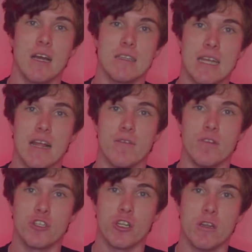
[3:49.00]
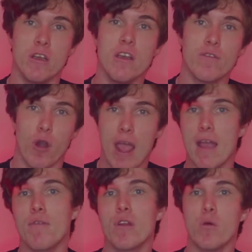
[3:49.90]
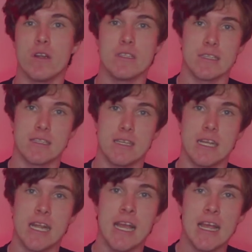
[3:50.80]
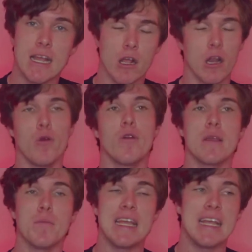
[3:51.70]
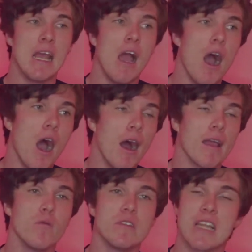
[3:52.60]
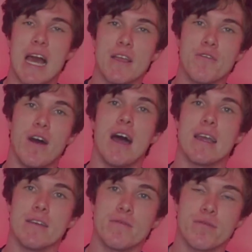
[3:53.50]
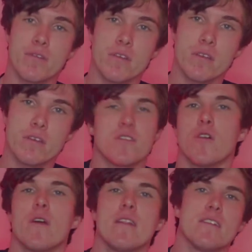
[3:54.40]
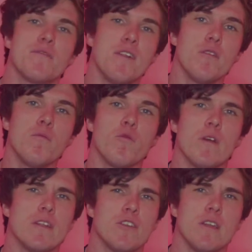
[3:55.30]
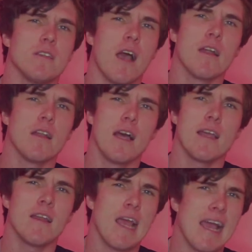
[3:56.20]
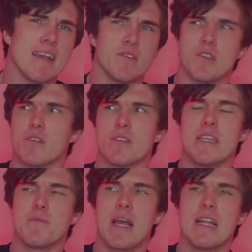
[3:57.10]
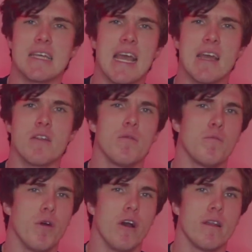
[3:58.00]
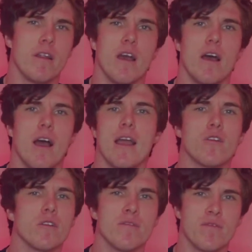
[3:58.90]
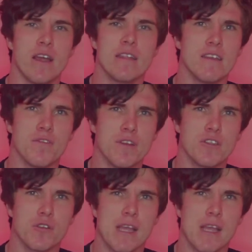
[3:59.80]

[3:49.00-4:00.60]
on television for everyone to see, including me. I was like five. So in this film, which is online as Seatbelt Ad, but uh, I couldn't find the official